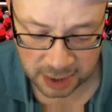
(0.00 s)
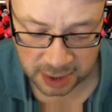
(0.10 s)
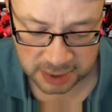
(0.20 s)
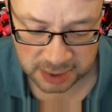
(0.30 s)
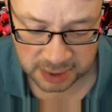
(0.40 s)
are
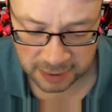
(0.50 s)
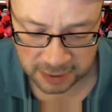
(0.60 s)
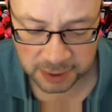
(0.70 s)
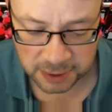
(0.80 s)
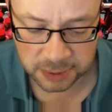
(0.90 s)
filled
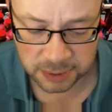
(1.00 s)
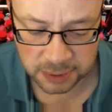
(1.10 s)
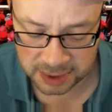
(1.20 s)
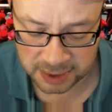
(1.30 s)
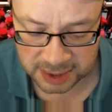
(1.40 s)
with
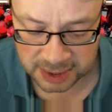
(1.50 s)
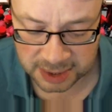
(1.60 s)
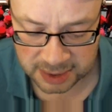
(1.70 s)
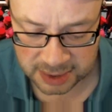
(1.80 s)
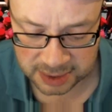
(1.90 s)
disease and
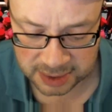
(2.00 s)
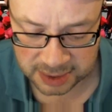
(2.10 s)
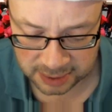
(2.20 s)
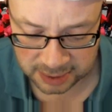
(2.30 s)
sickness.